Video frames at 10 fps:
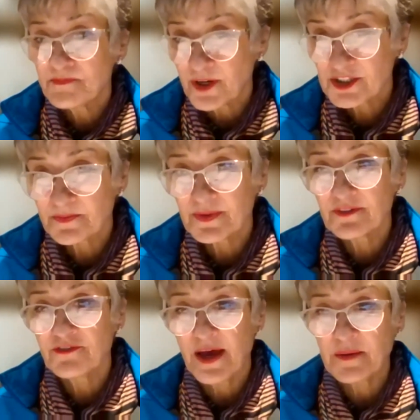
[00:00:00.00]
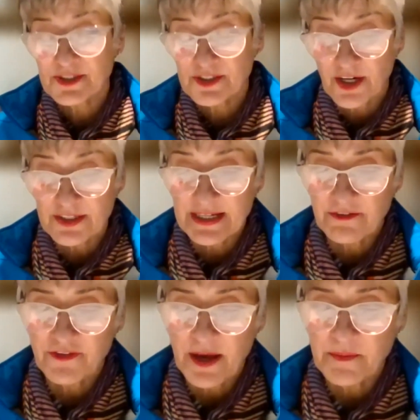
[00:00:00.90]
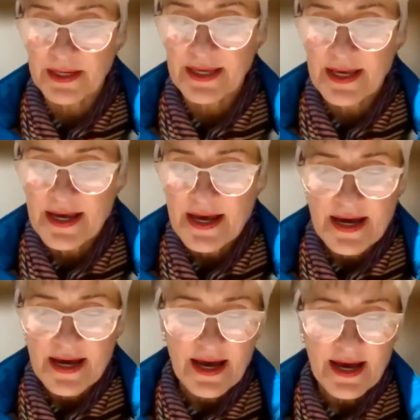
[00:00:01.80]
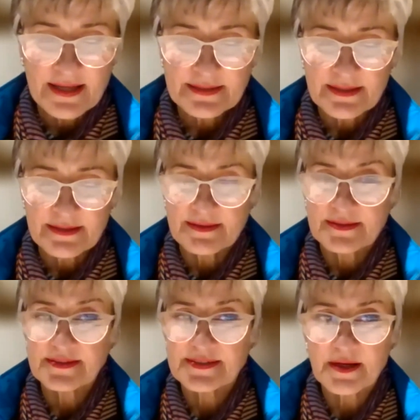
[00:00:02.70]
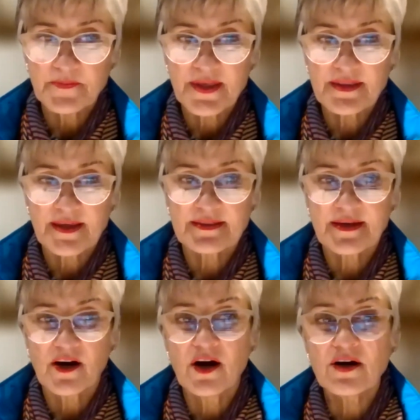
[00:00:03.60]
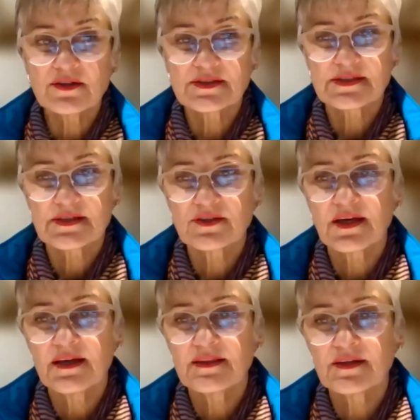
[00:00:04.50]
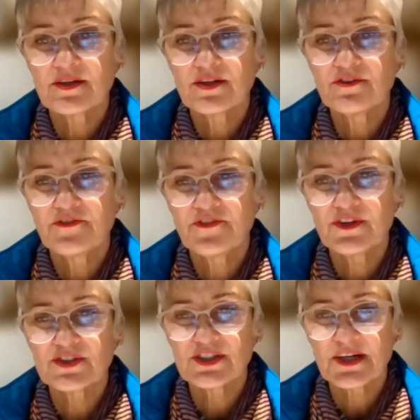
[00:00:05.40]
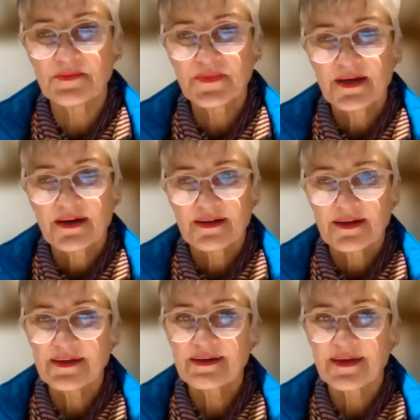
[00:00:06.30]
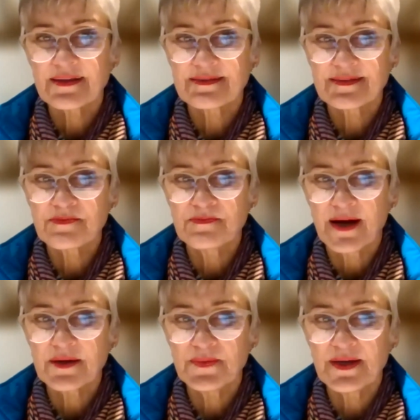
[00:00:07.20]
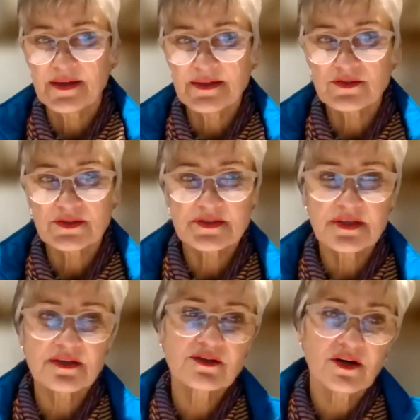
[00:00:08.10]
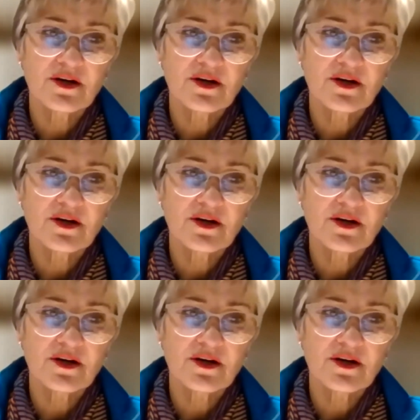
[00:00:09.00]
possible starting a family. And this is something that they are considering in the near future. And I think that might be an interesting